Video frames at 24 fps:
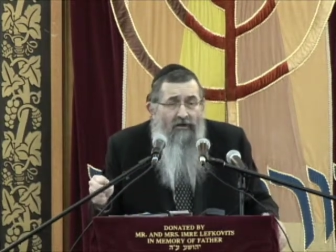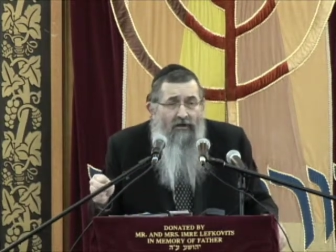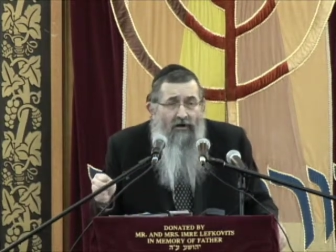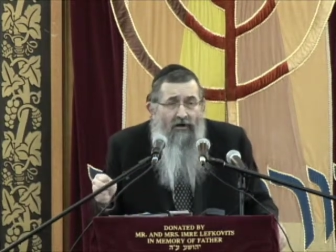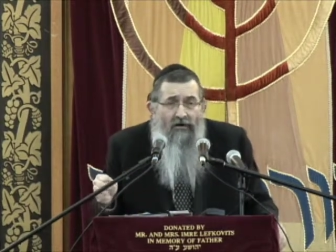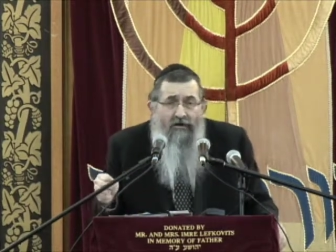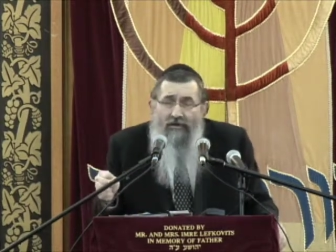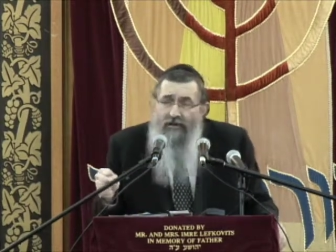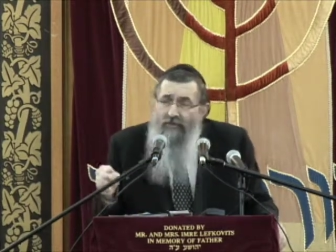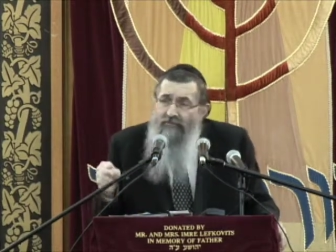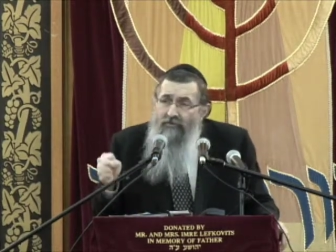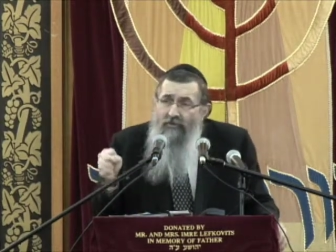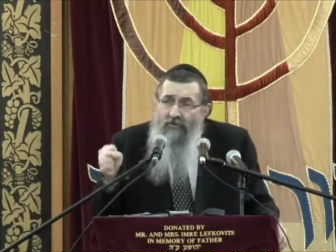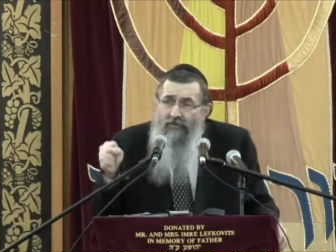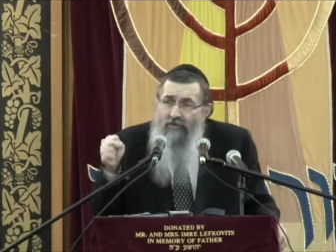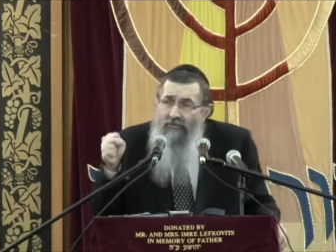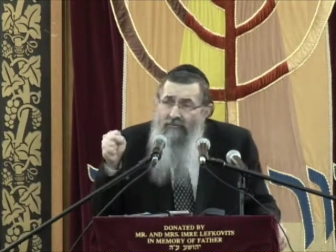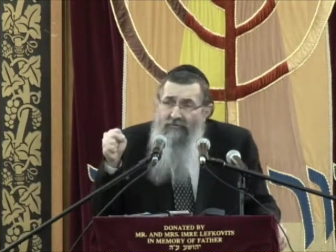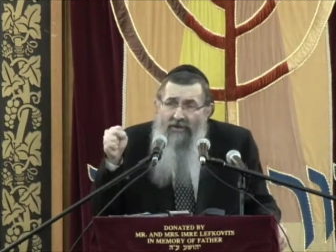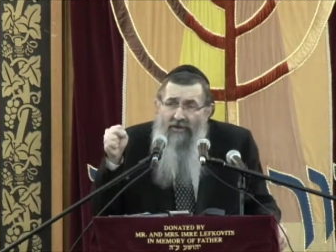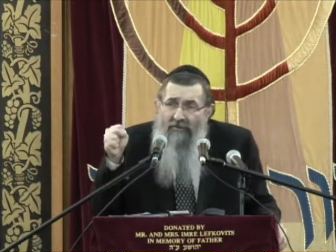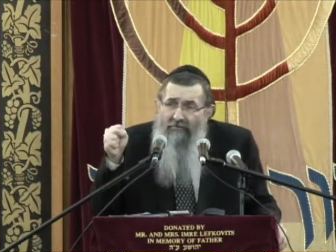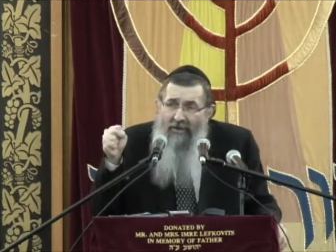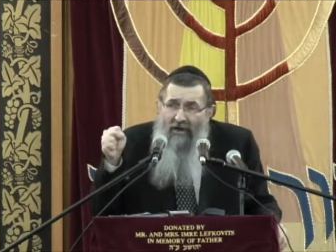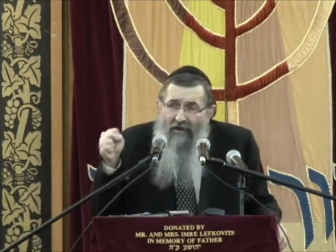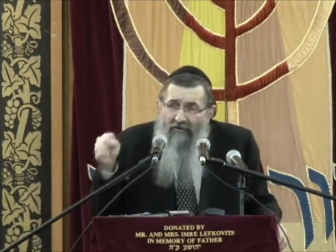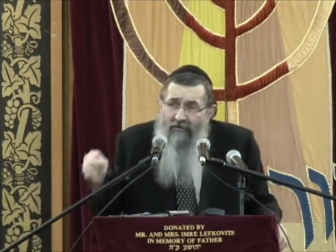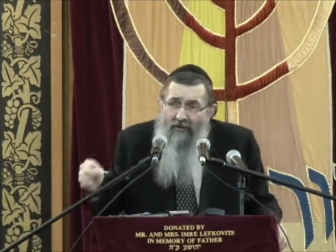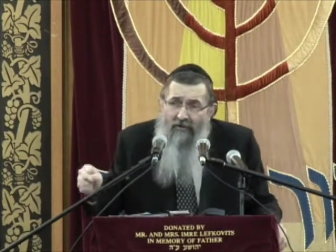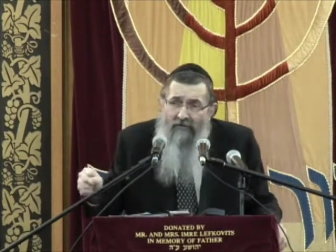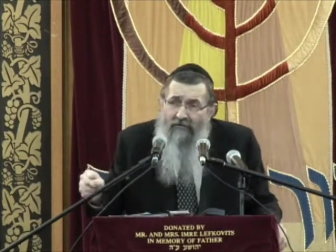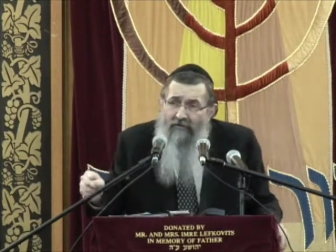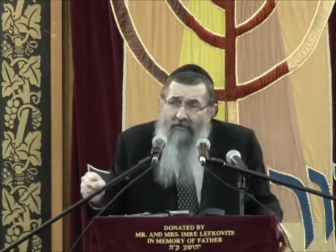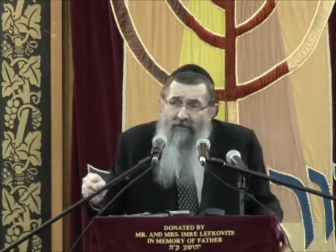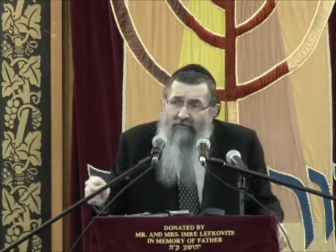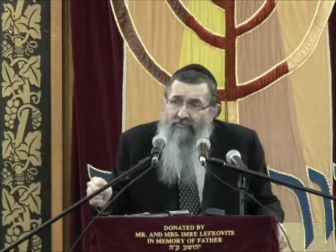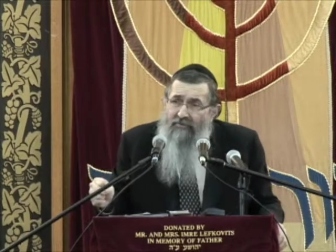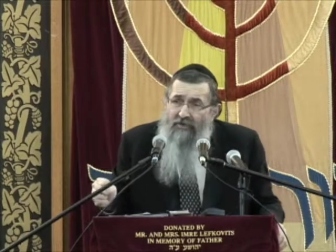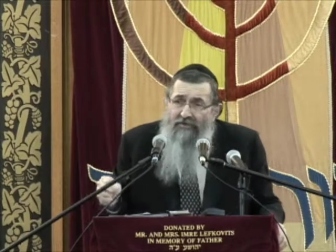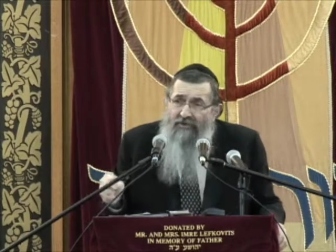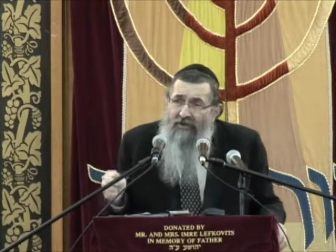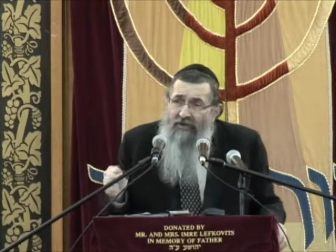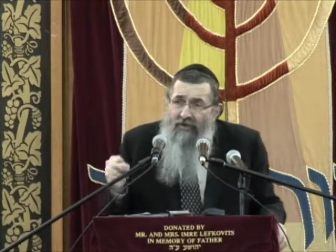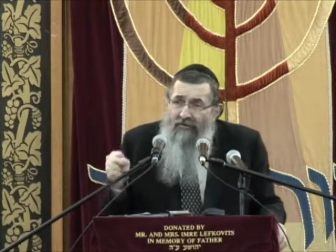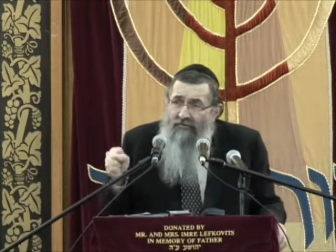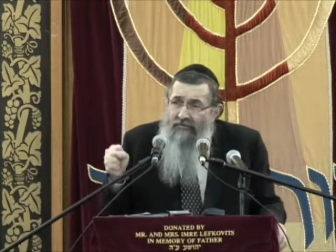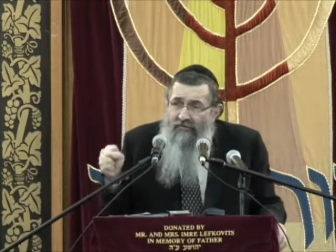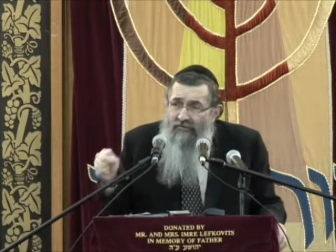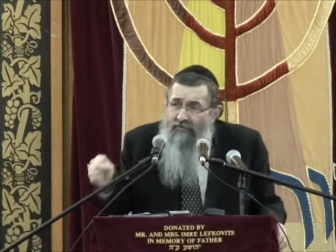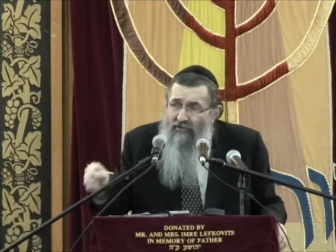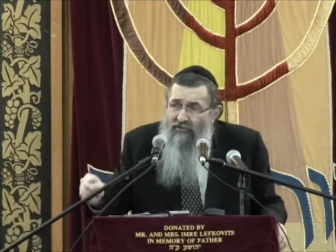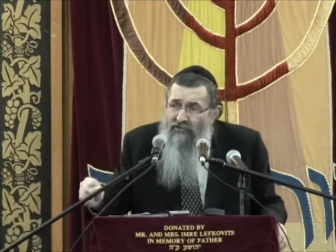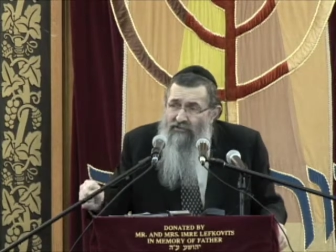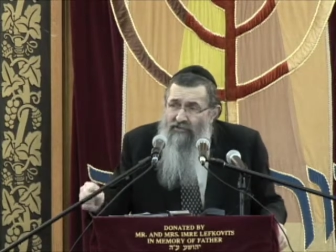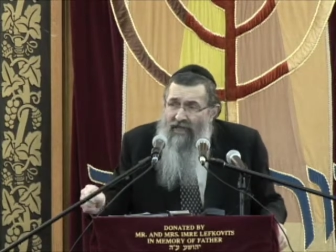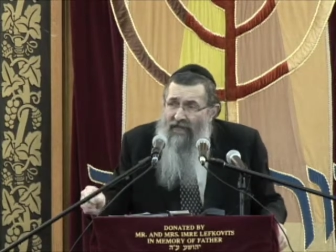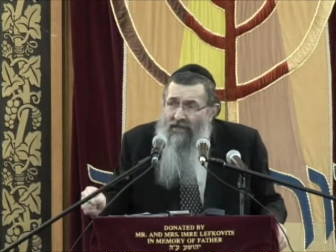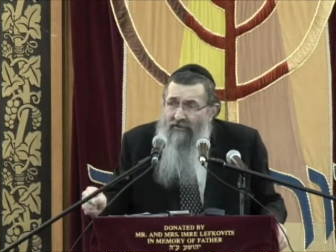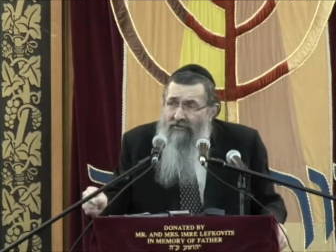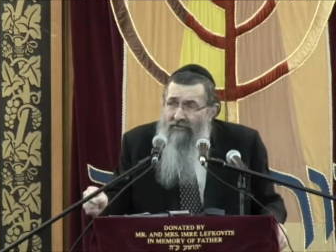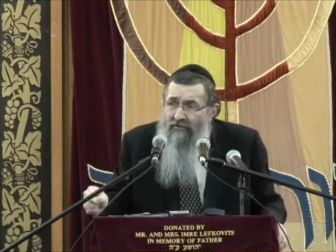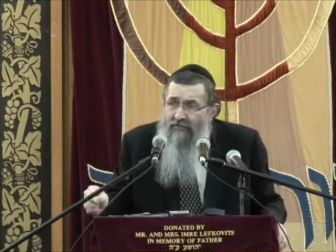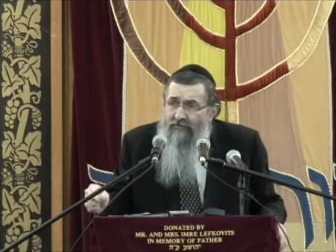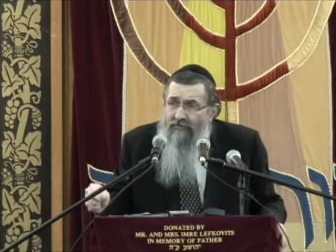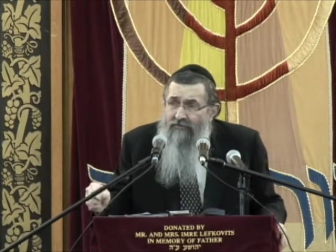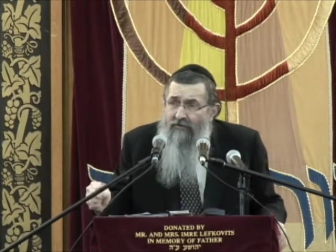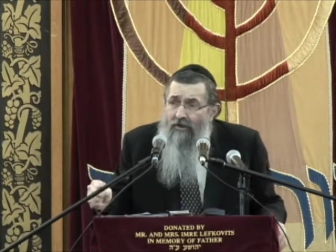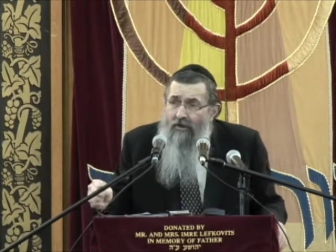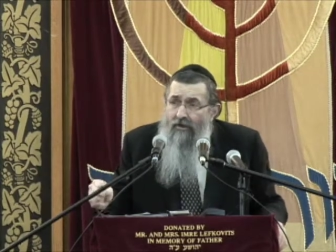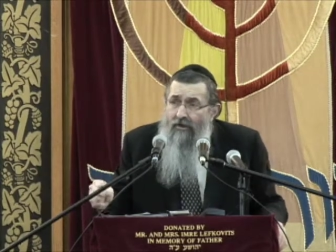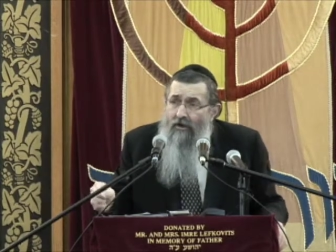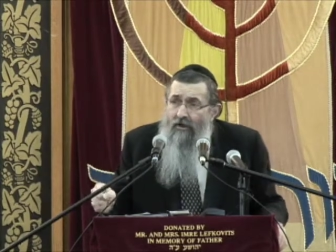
Only if you can bring panosa, everything else is a shtadlus.